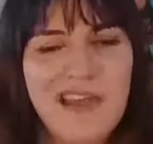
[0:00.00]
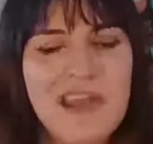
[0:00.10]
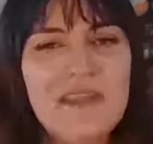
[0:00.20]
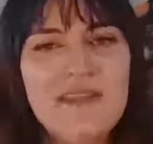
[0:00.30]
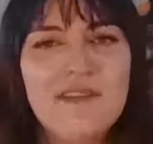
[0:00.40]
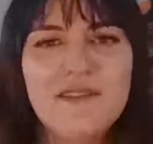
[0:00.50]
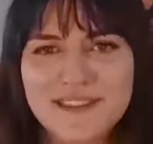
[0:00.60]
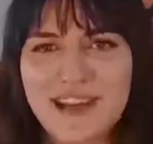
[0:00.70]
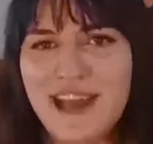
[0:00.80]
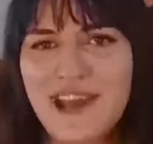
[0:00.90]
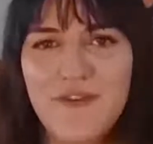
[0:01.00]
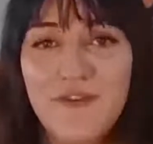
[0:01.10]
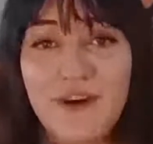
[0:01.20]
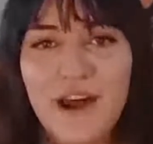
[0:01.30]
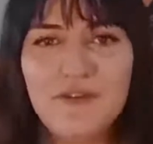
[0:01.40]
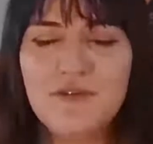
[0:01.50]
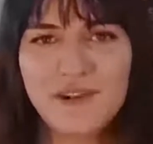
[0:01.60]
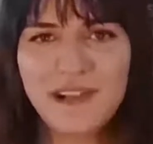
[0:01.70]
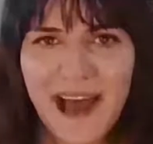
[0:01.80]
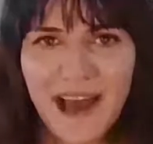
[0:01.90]
Then there is a final
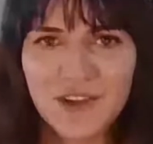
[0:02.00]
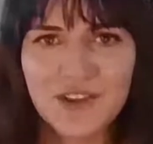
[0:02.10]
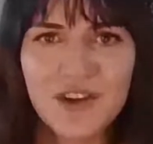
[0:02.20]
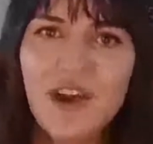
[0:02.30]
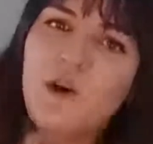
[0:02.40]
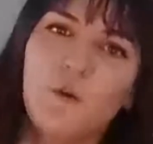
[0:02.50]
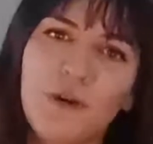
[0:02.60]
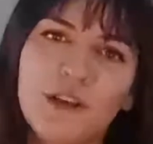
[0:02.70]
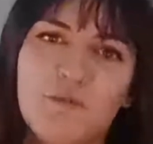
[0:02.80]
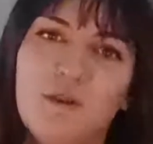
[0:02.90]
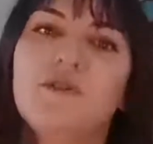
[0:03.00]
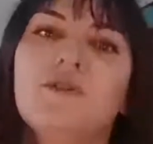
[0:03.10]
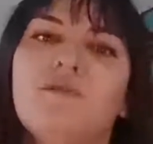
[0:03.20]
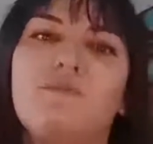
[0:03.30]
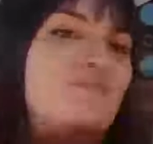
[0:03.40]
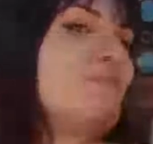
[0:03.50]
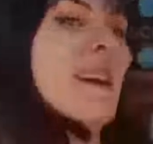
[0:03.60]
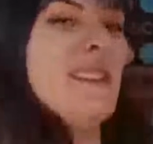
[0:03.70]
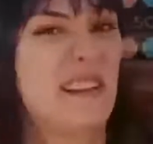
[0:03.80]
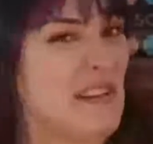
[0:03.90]
clash, which will
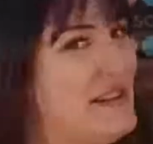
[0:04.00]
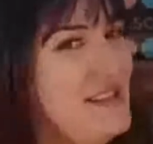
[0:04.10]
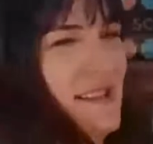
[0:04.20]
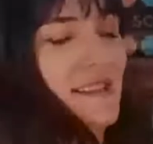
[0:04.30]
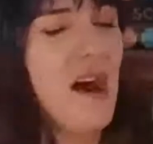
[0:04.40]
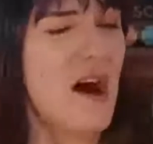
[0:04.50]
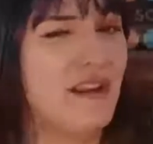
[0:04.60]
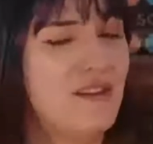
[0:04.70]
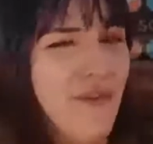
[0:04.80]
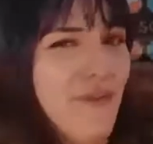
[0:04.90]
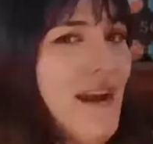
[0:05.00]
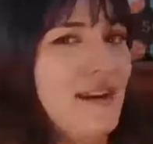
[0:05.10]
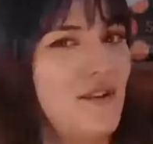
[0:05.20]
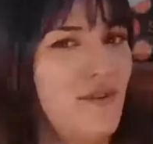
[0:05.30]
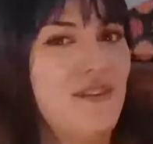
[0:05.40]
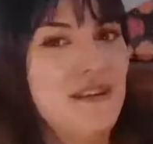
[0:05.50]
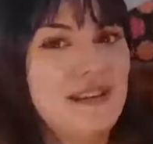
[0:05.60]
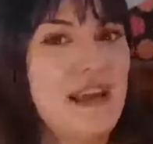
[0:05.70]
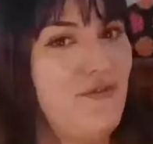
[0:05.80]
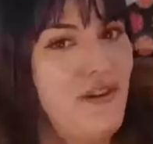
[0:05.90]
basically decide the fate of
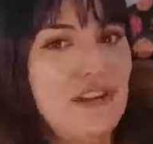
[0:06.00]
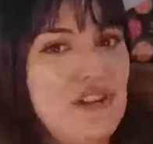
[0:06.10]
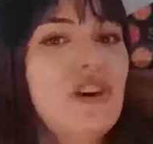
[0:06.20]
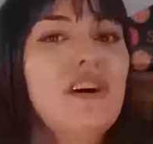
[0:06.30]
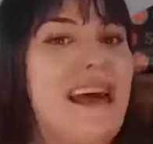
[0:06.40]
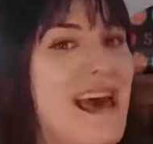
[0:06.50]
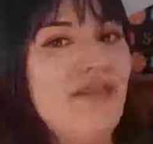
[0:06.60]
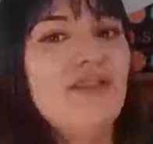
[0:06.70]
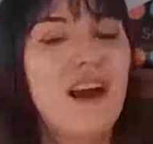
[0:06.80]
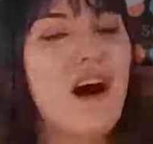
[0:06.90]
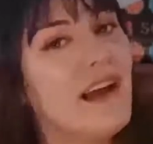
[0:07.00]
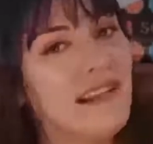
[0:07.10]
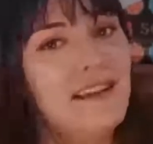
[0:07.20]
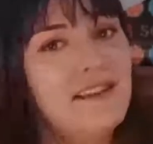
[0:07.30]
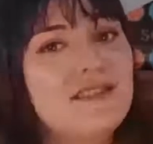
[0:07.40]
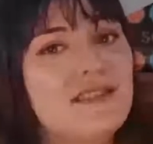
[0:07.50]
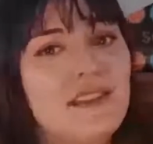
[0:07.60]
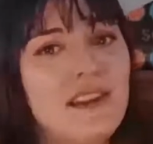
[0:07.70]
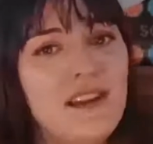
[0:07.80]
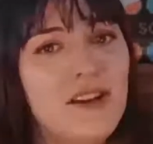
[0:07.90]
this adventure and the island.
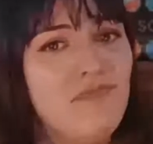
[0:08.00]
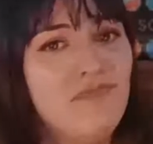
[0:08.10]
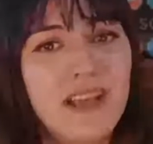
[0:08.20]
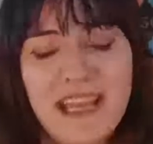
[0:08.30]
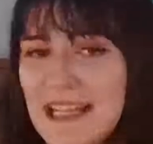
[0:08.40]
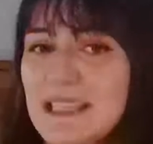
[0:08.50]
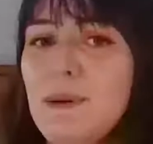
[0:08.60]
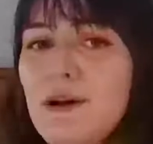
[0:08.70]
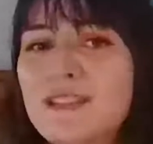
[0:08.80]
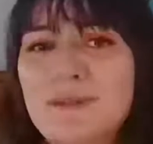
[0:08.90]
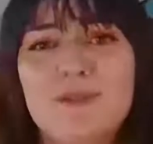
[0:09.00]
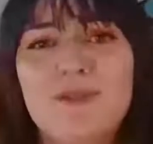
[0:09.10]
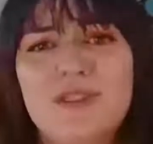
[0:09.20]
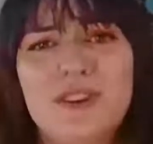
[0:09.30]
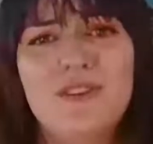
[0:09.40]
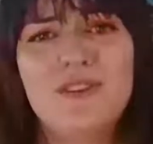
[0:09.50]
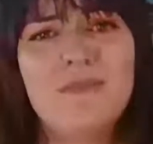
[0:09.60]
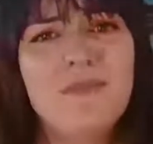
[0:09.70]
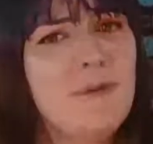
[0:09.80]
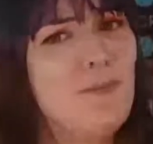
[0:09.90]
It's possible
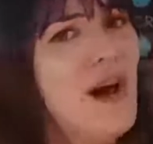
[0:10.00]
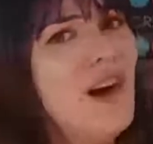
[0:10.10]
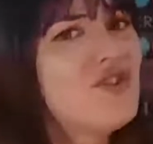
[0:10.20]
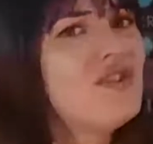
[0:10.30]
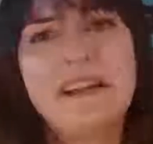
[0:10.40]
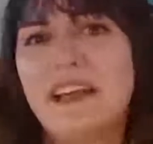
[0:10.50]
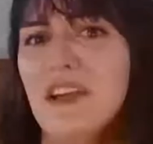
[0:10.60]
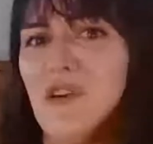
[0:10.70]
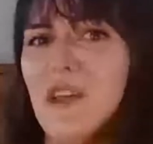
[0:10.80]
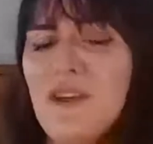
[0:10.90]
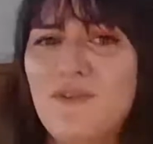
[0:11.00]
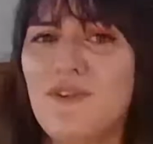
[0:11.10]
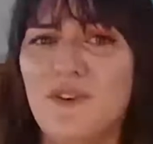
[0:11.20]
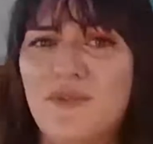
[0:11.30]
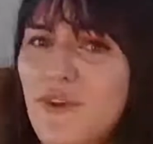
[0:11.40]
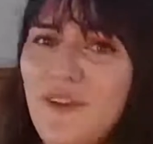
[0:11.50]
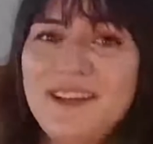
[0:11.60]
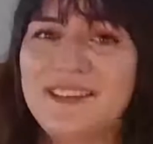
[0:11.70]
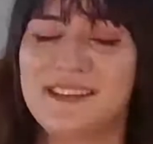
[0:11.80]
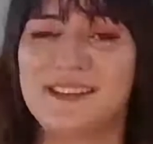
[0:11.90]
to partially, if not
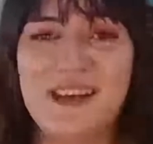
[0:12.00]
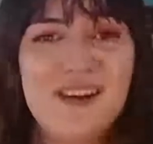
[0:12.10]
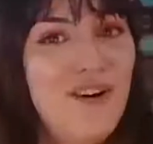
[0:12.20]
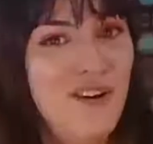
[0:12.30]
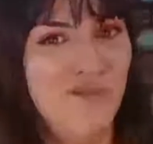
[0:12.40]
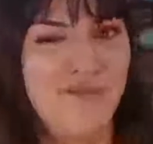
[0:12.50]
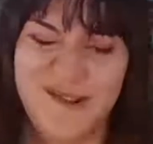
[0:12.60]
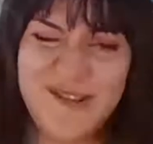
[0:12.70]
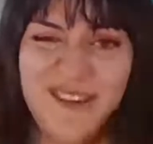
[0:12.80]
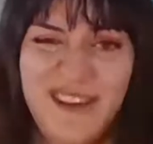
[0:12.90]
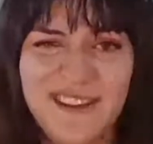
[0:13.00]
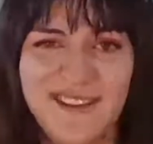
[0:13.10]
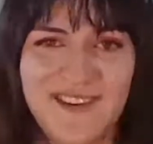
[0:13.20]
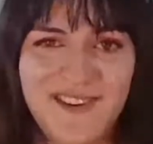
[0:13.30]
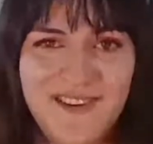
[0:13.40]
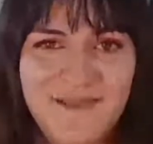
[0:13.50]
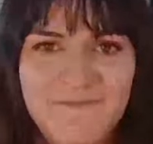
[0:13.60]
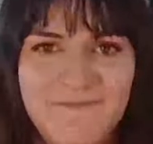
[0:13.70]
fully, succeed on most of these though.